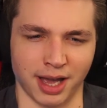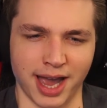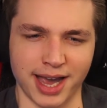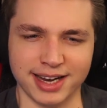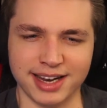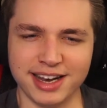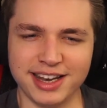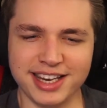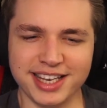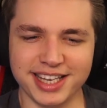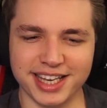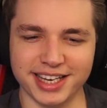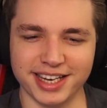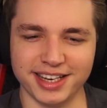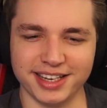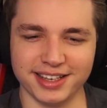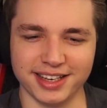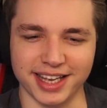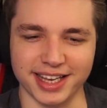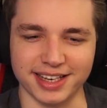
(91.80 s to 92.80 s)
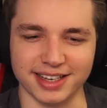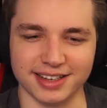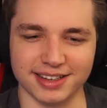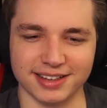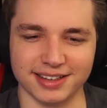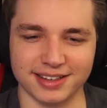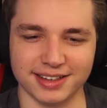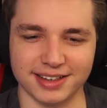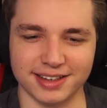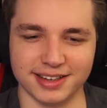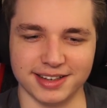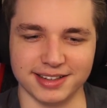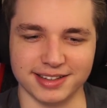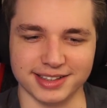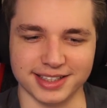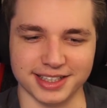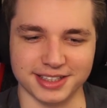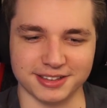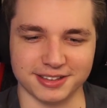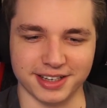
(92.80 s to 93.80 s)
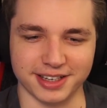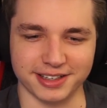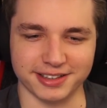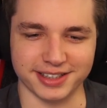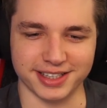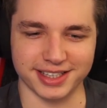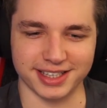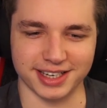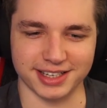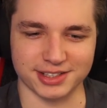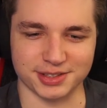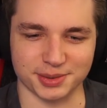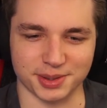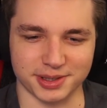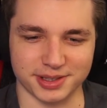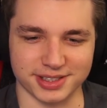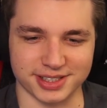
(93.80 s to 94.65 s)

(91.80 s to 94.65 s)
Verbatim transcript: How did he get in like illegal alien as well